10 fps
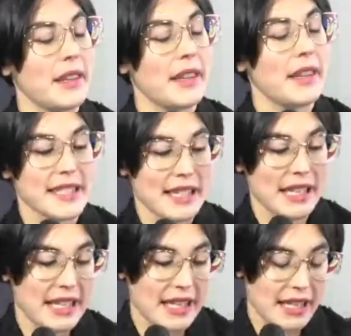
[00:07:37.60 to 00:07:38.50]
Yes,
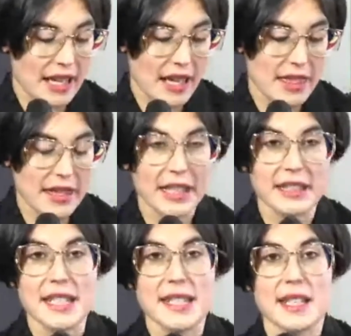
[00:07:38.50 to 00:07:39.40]
I
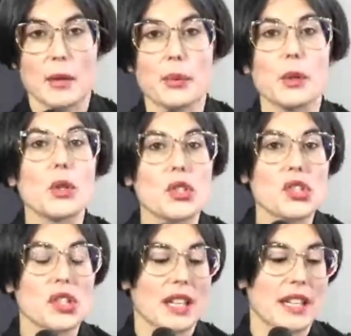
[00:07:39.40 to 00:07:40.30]
think this
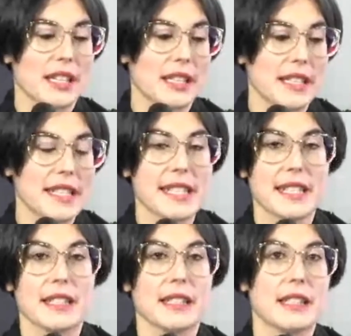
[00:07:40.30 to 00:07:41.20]
approach
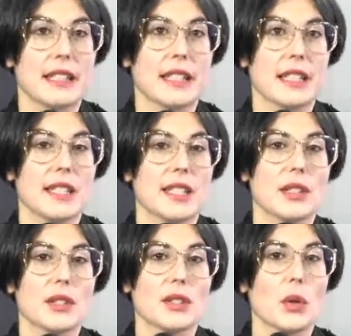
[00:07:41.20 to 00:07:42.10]
is
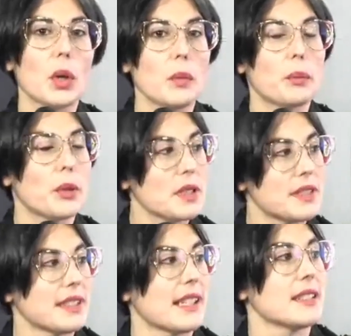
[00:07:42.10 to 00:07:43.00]
so
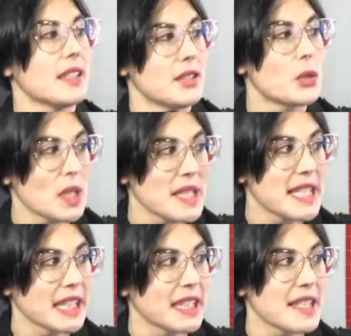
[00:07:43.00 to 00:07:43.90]
important and
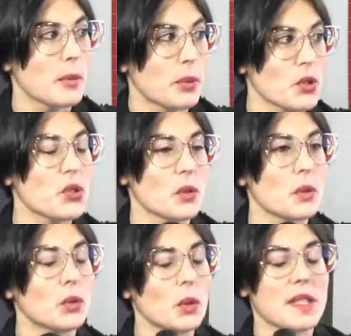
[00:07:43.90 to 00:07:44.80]
interesting, this approach
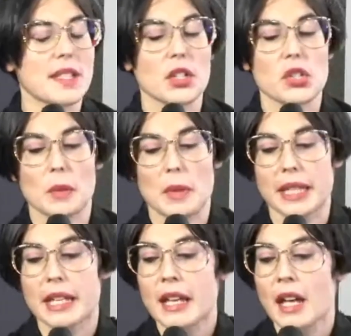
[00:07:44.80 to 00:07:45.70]
to research, I
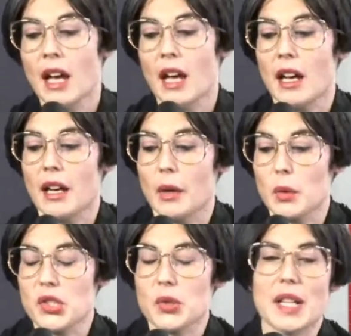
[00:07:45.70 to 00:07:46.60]
mean,
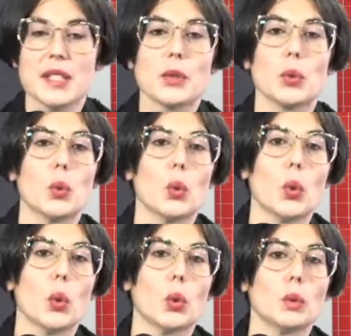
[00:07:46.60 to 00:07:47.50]
which tries
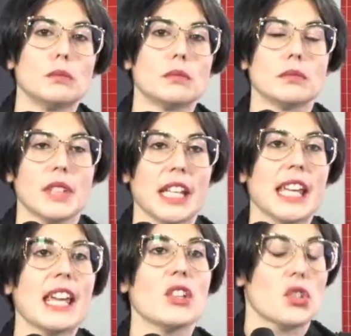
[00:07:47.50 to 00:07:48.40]
to
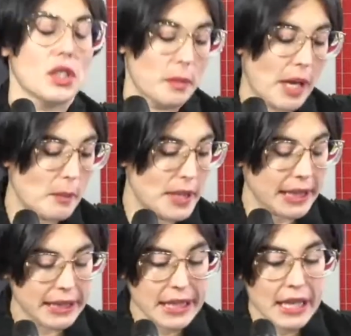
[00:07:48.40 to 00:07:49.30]
engage the
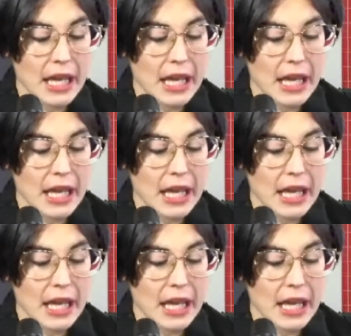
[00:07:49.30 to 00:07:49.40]
public.